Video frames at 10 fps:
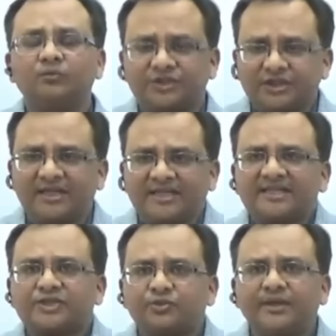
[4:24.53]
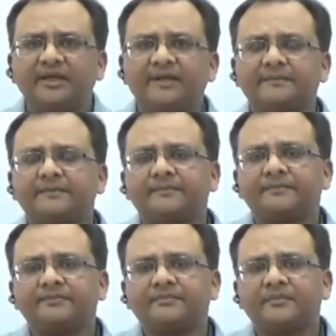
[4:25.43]
which it is today.
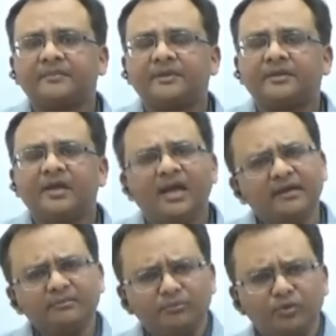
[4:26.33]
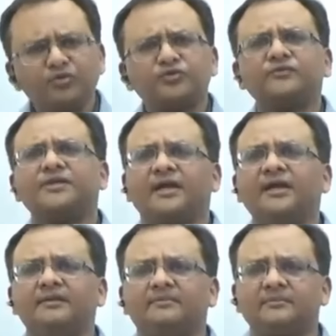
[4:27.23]
And most of the
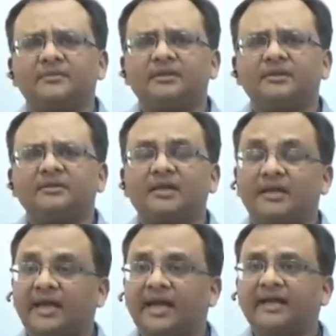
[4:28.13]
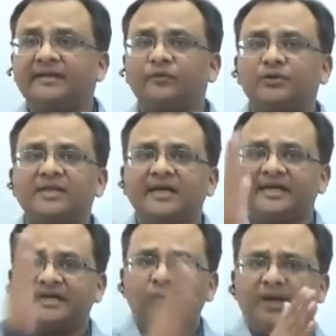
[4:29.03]
time, the land was
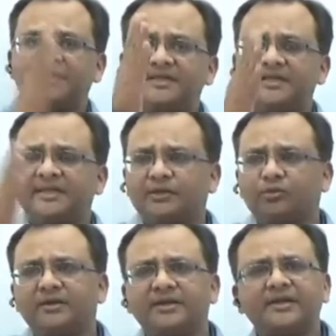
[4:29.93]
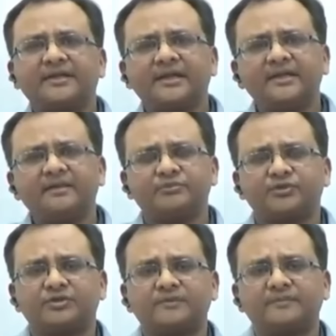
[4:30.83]
divided into little
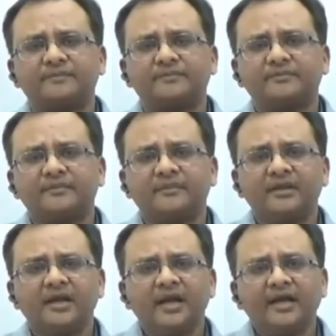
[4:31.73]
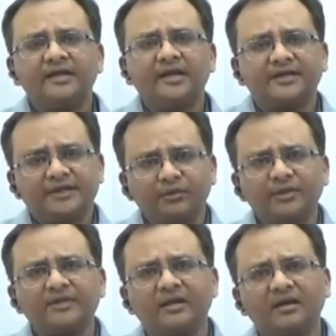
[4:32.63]
kingdoms. And
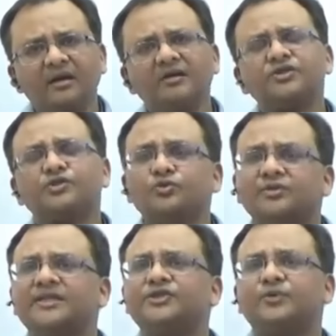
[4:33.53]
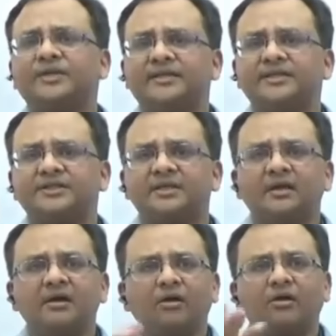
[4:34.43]
during the last 2 centuries
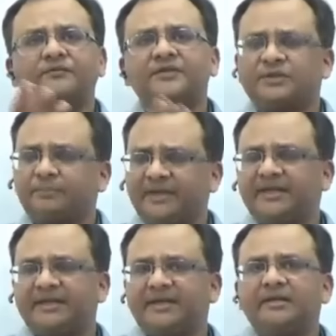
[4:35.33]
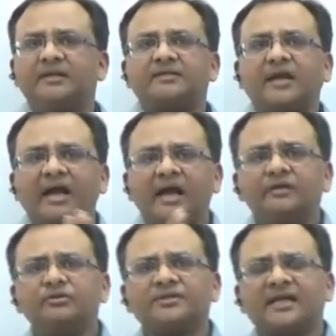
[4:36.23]
of this period, the
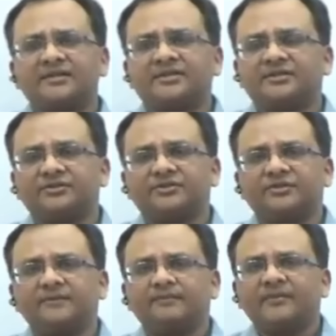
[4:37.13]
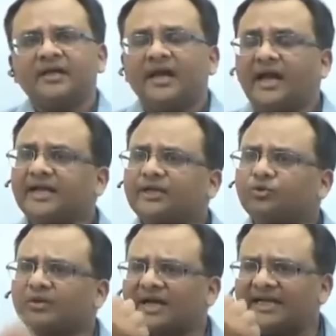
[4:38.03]
Anglo-Saxons had
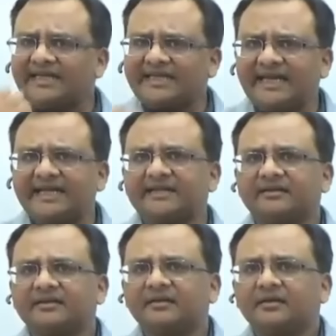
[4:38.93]
to contend